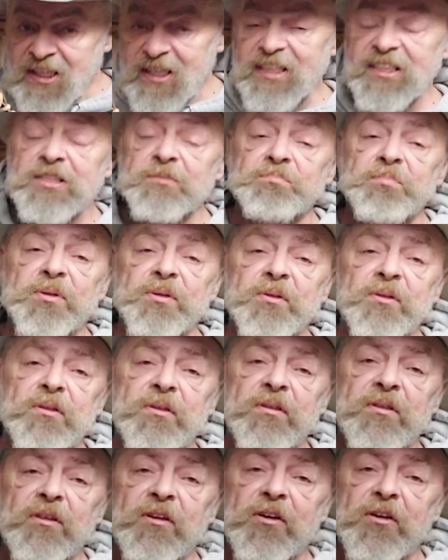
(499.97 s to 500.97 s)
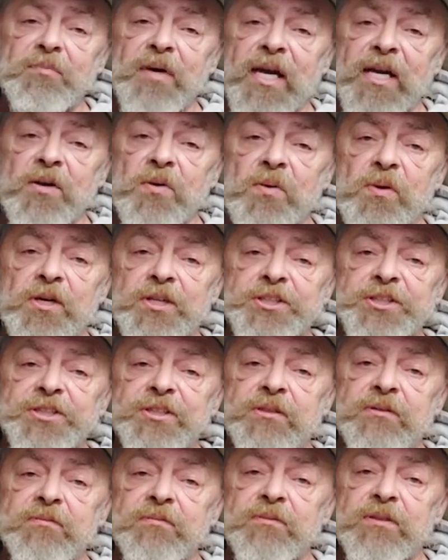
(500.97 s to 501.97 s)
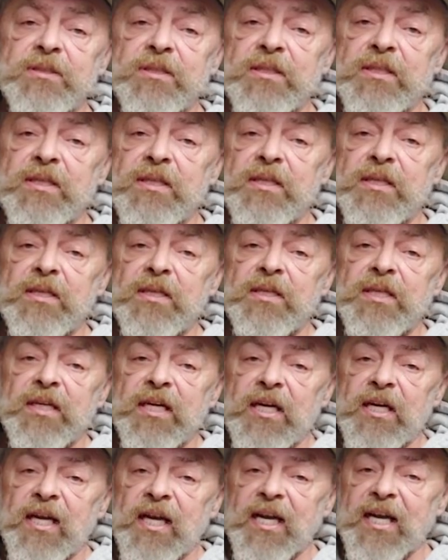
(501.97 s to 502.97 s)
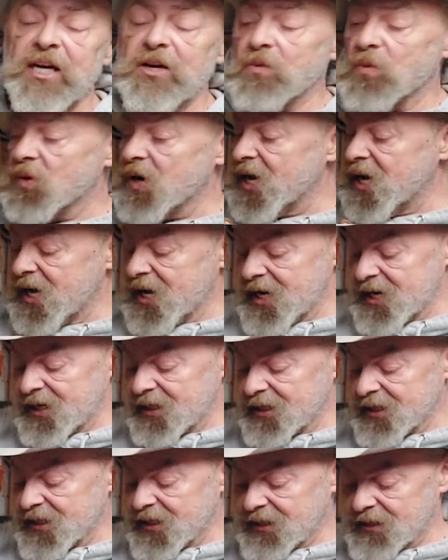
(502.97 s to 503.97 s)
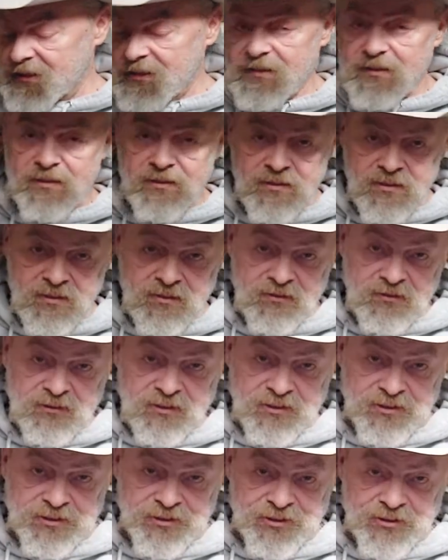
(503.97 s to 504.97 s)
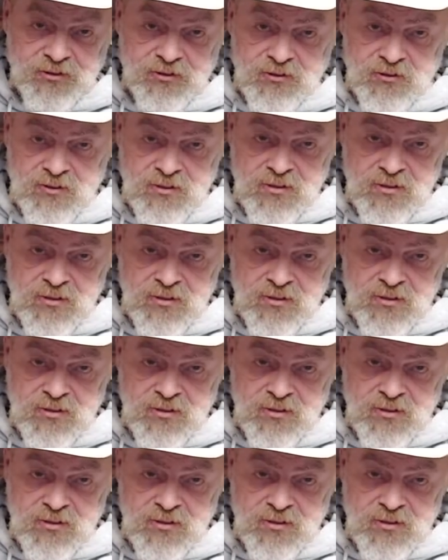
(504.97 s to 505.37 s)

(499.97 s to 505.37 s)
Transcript: need to pull on my horse in a way that this,